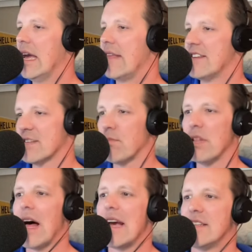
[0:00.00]
this
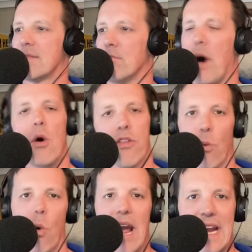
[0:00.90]
applies both
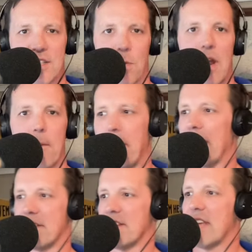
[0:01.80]
ways, what I'm
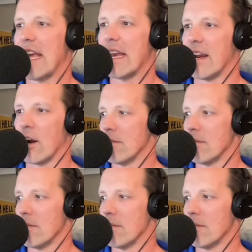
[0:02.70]
about to say here.